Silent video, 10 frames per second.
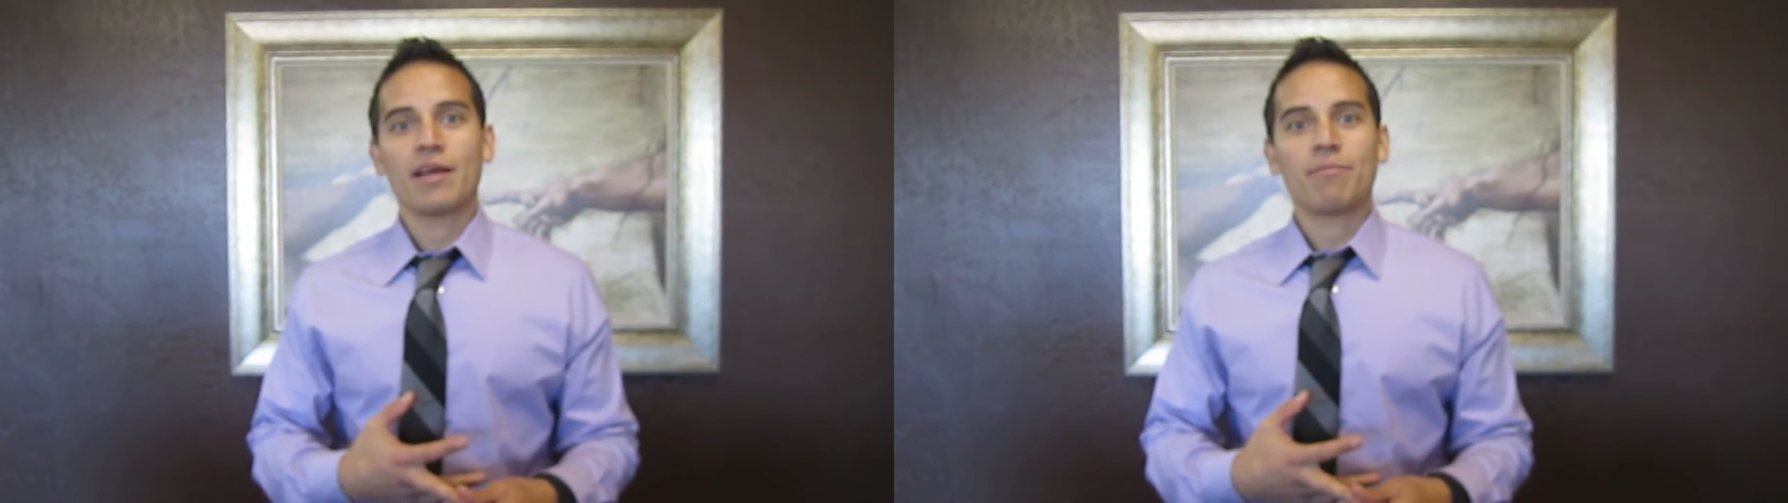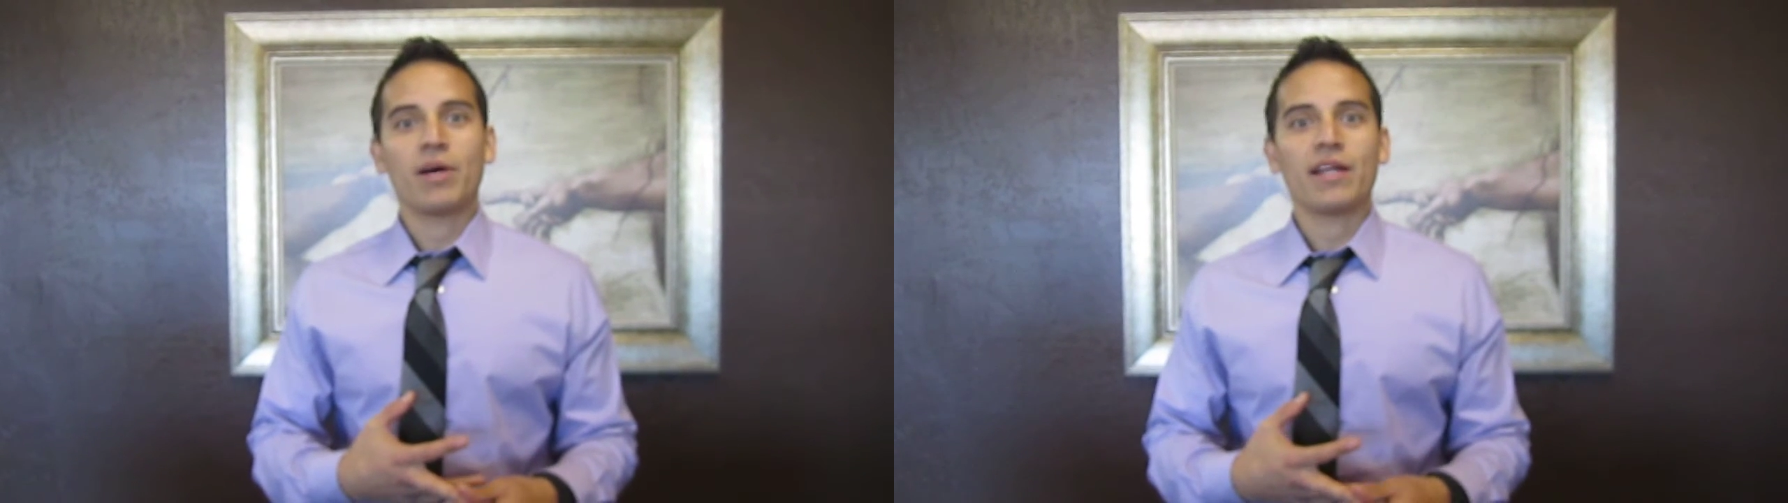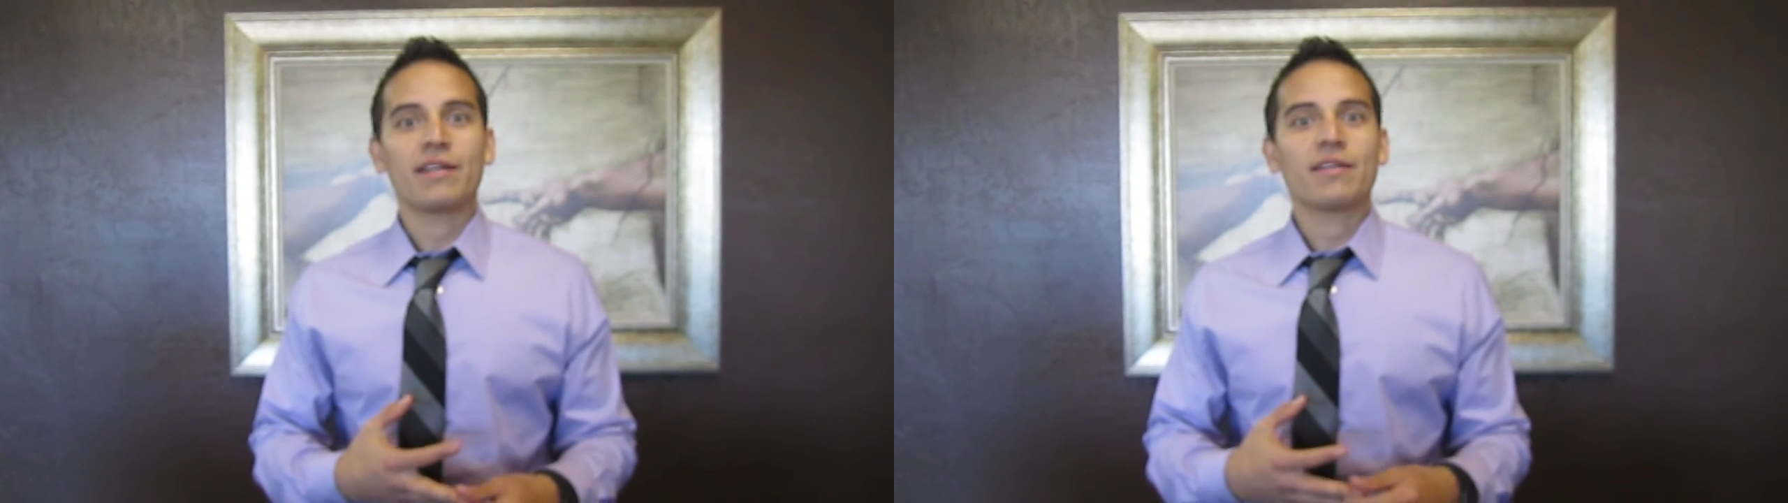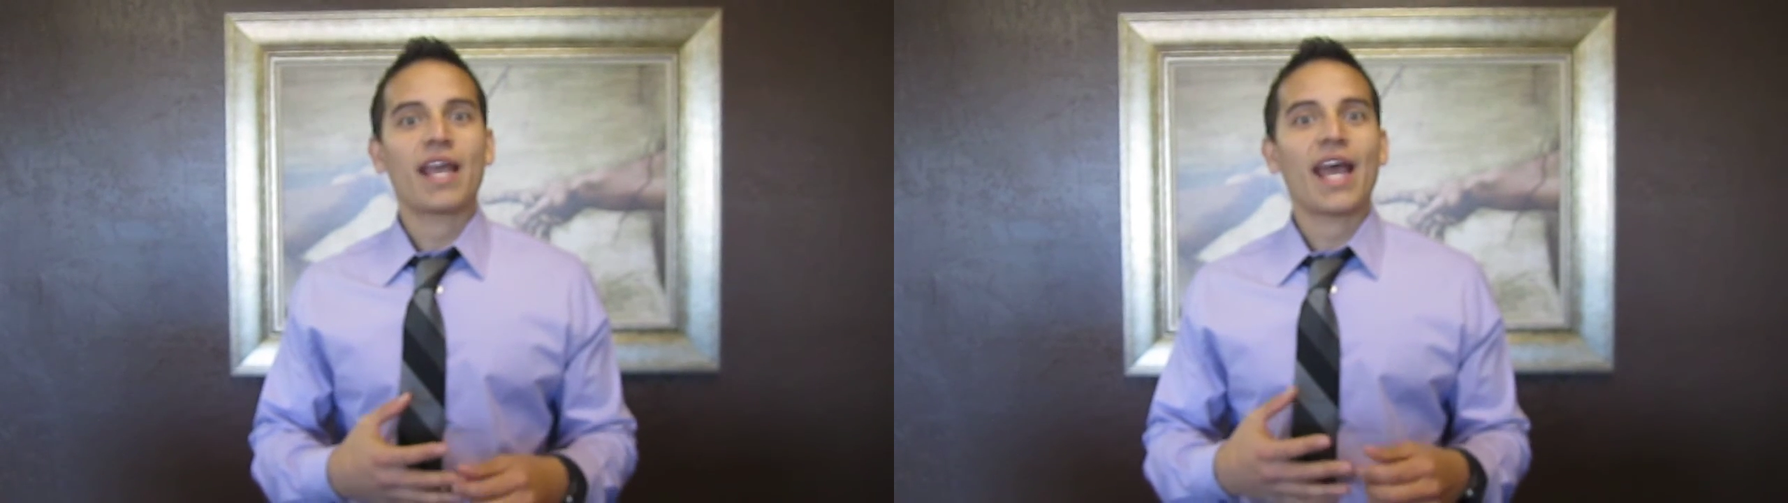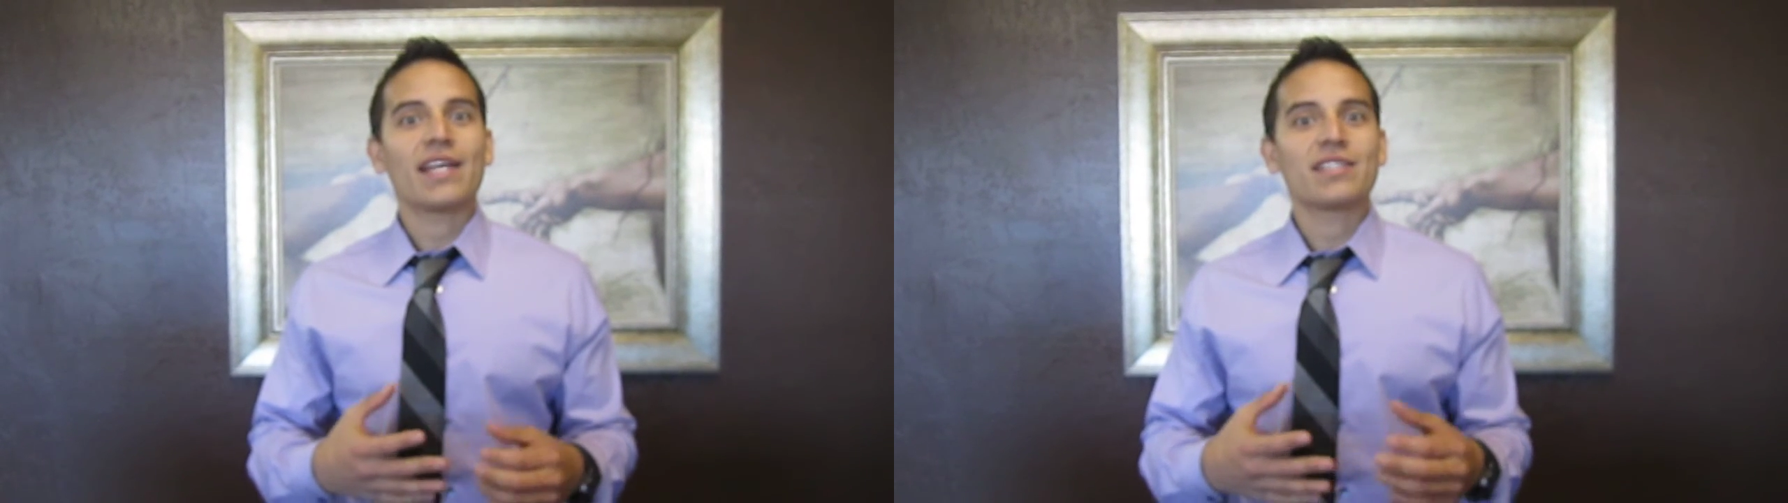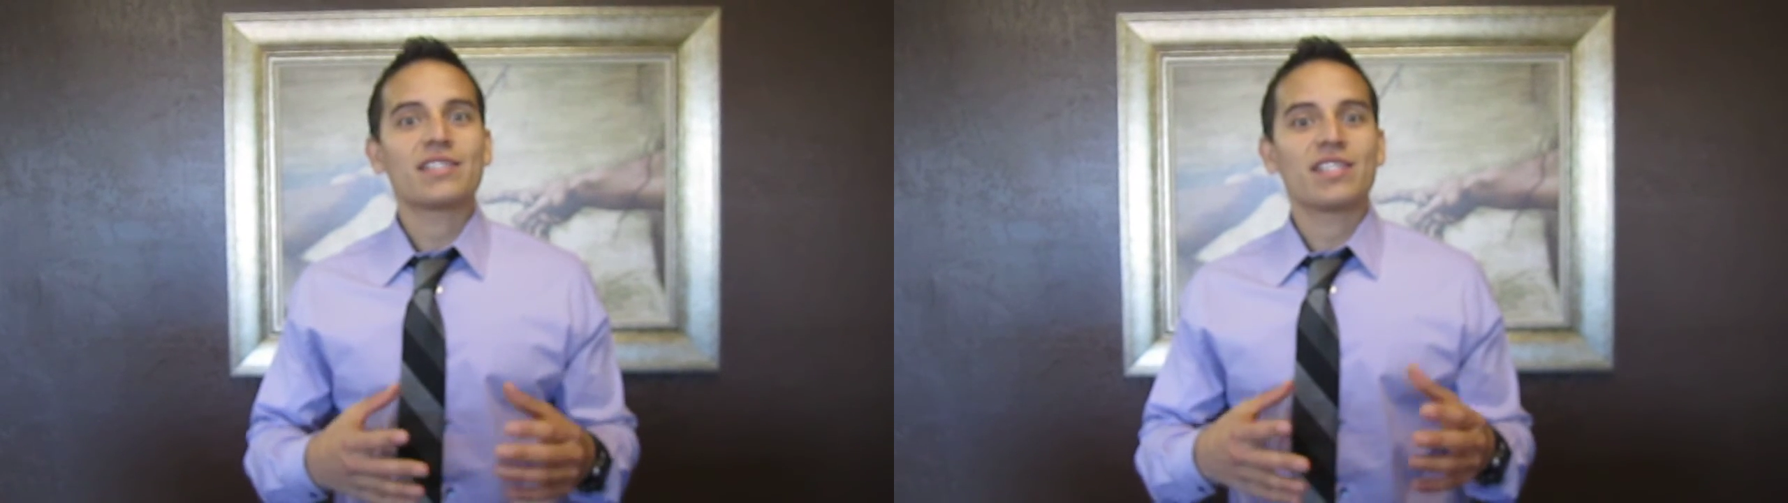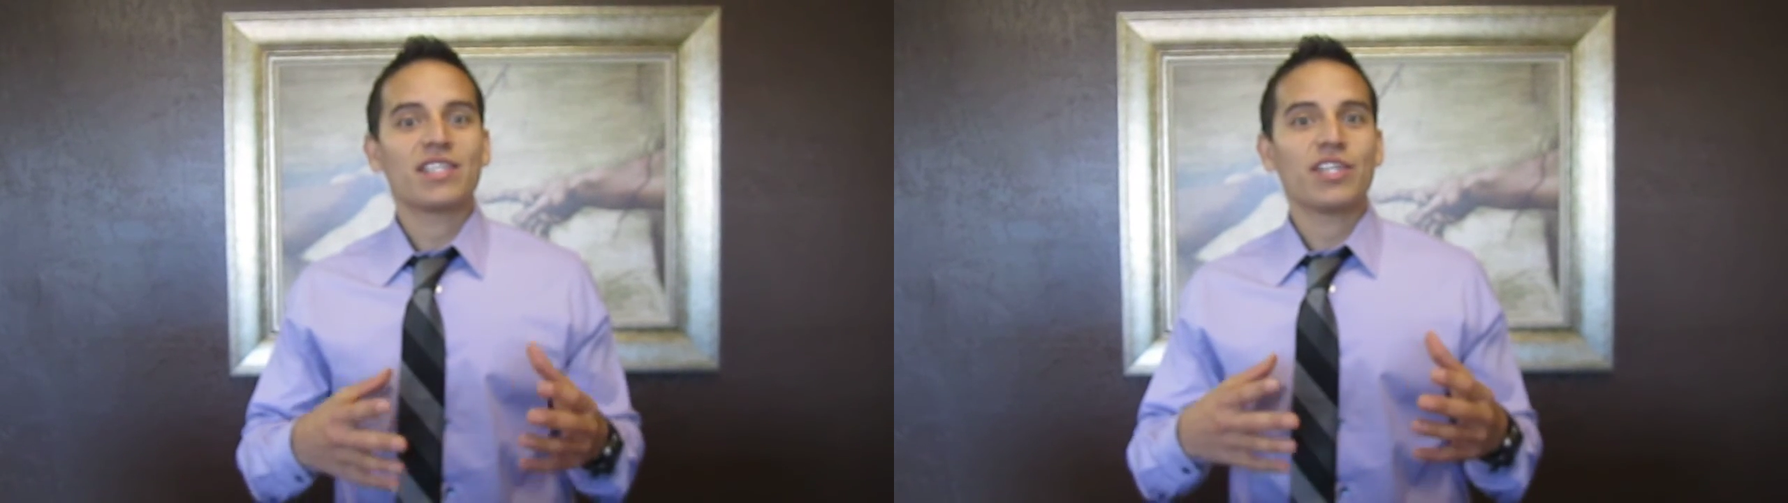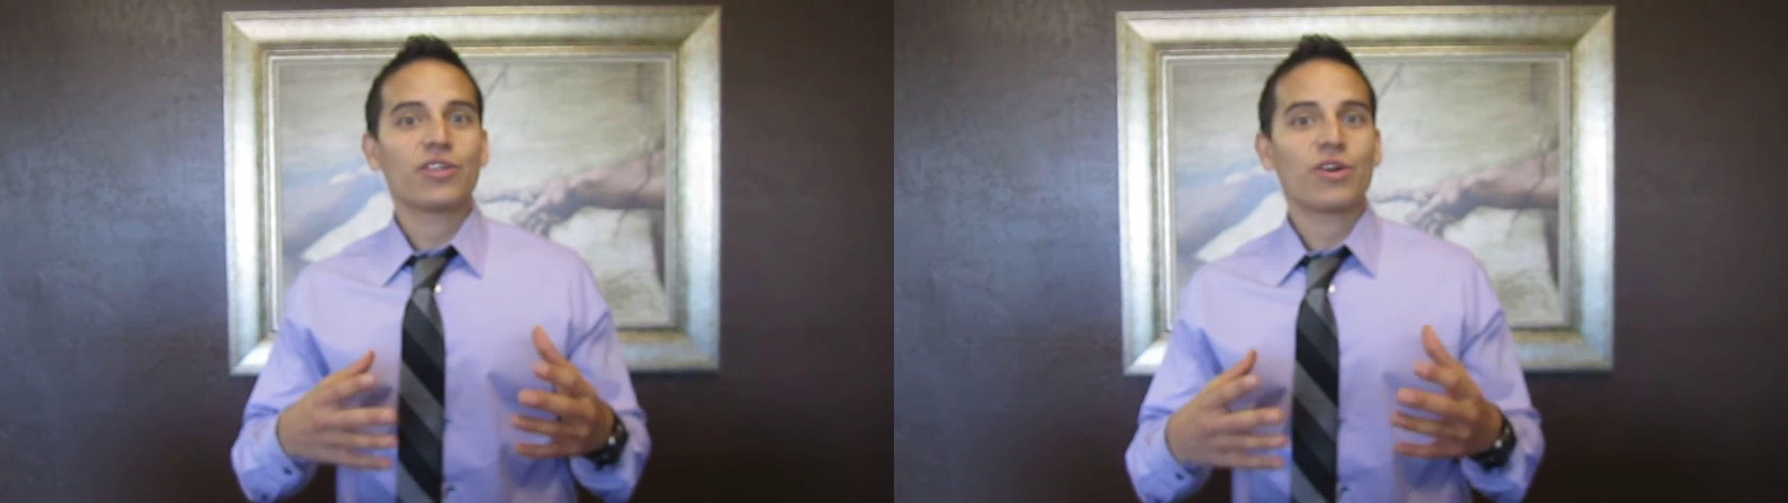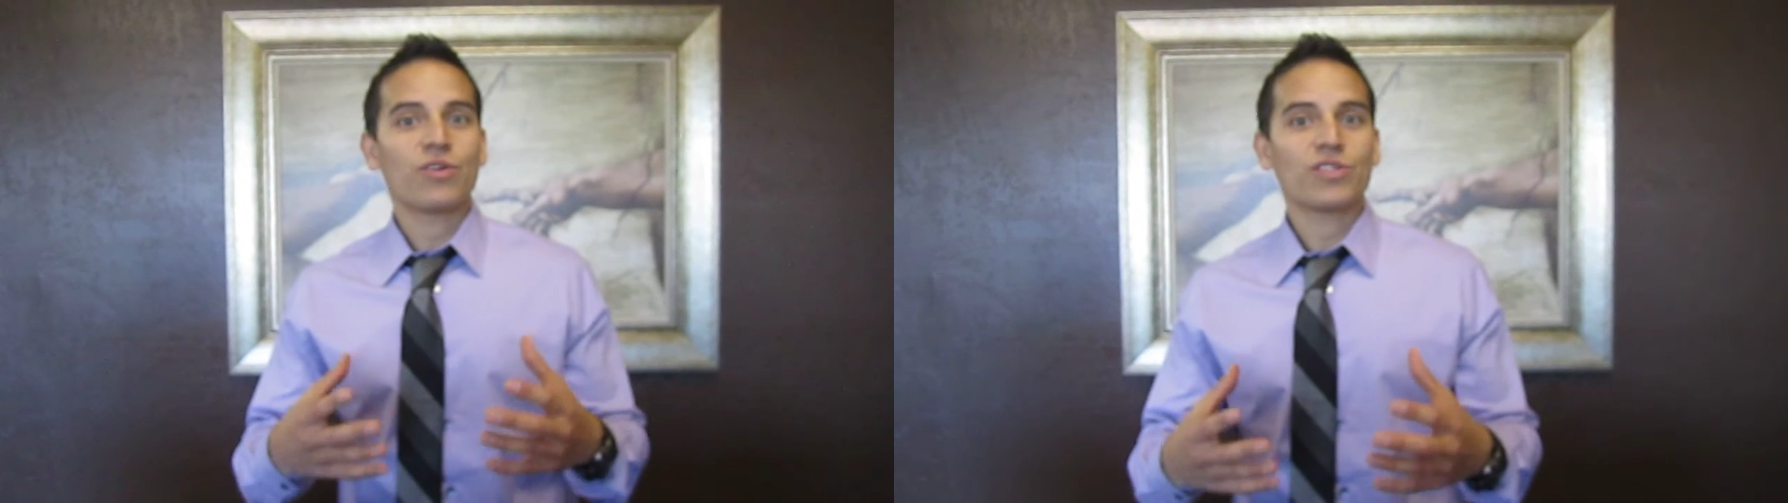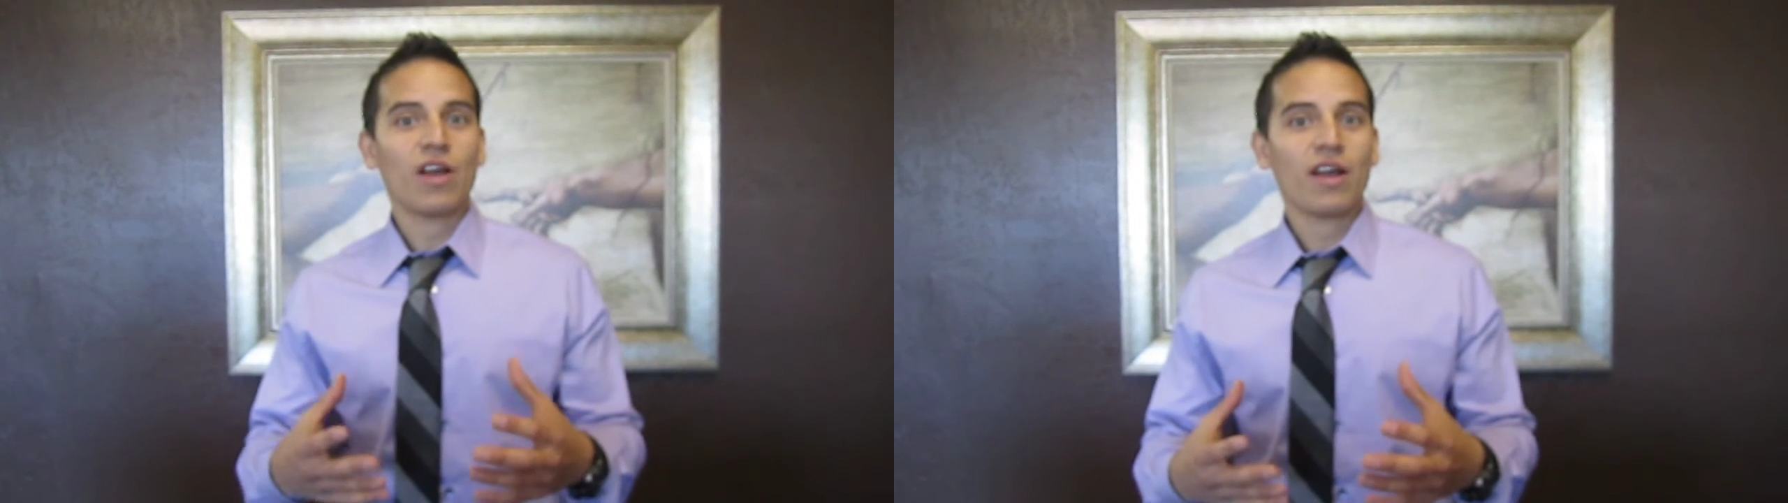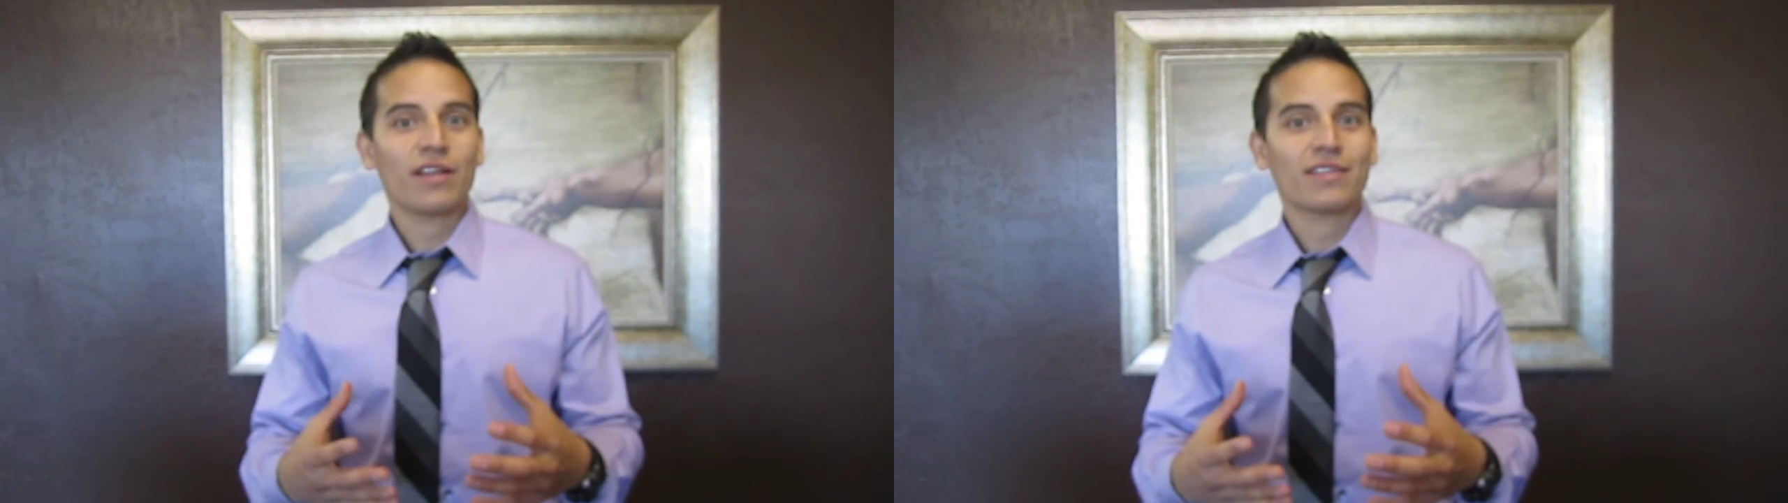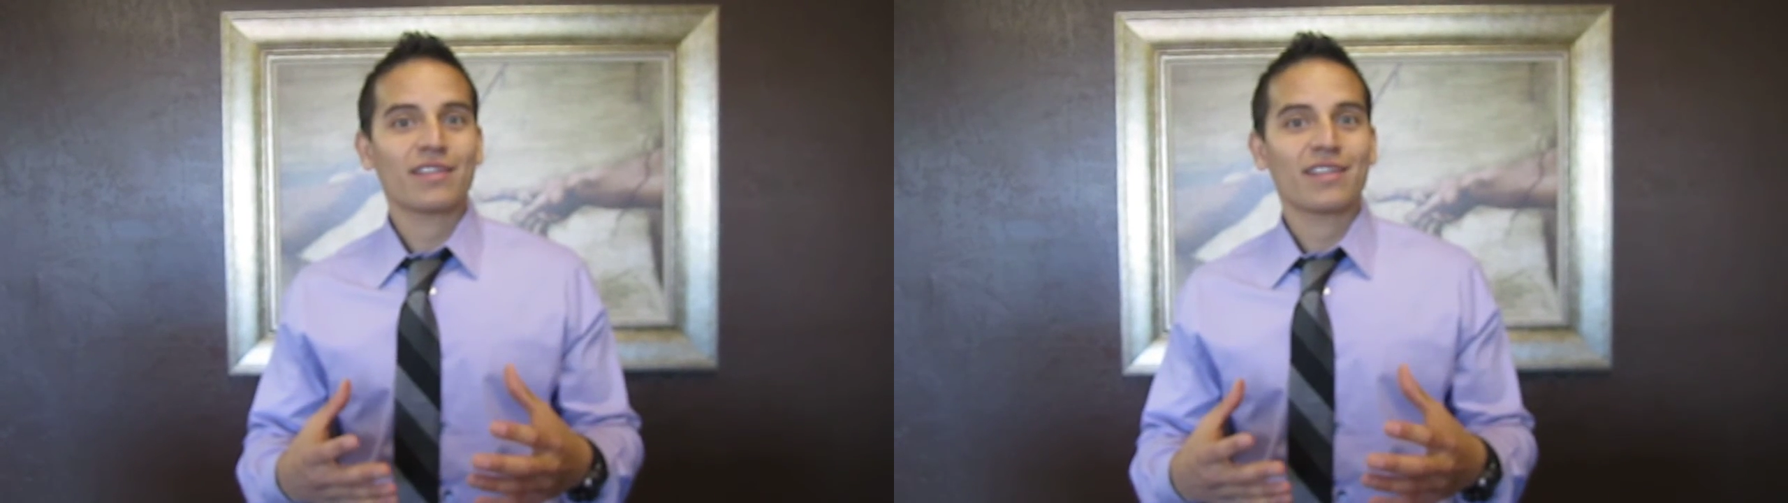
But as the year goes on,